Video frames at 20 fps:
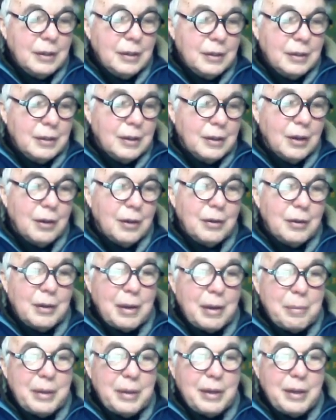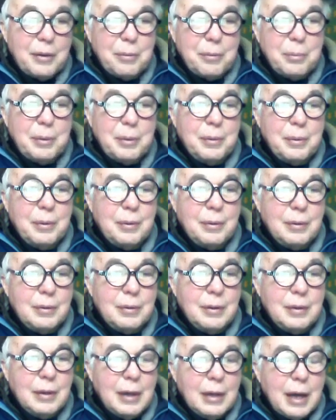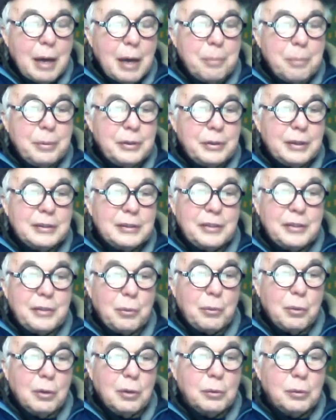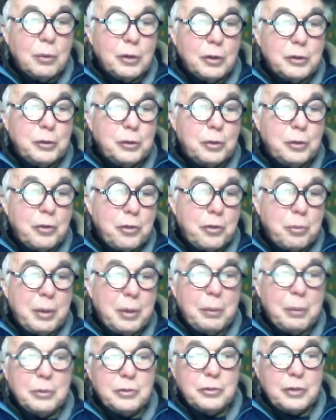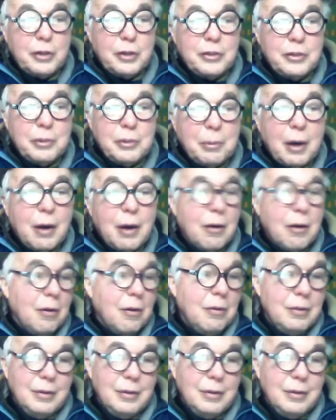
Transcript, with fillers: you know, I mean, it would be. Uh, I'm predicting that World War III will start tomorrow